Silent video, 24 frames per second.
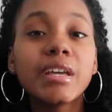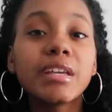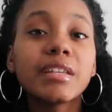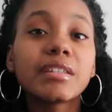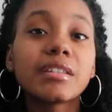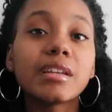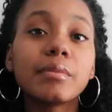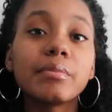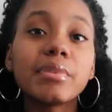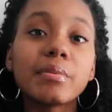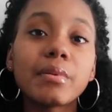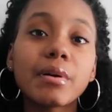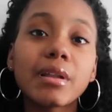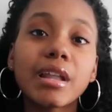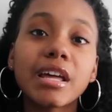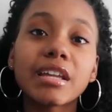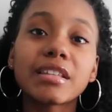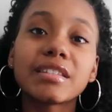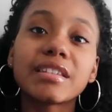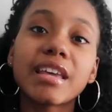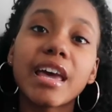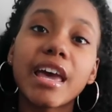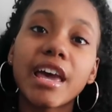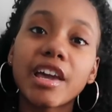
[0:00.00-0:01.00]
Some people
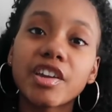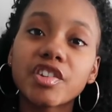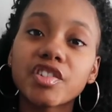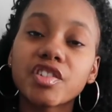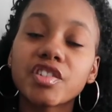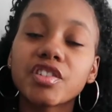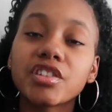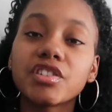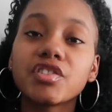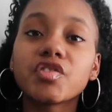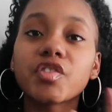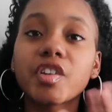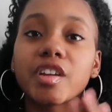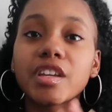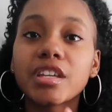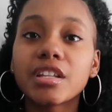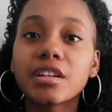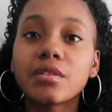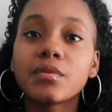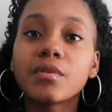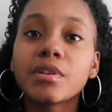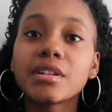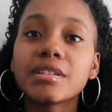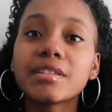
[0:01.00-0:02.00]
like to actually drink it
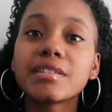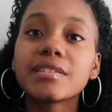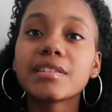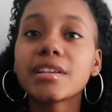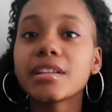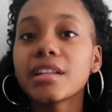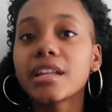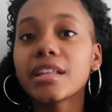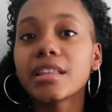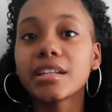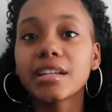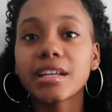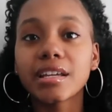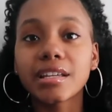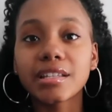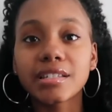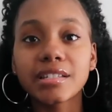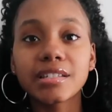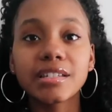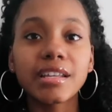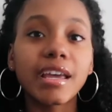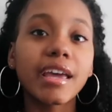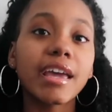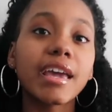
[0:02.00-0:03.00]
in one sitting the
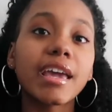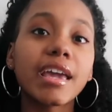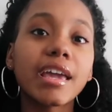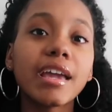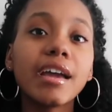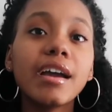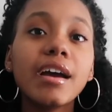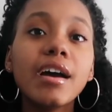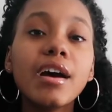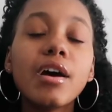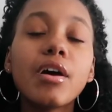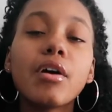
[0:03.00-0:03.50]
next day,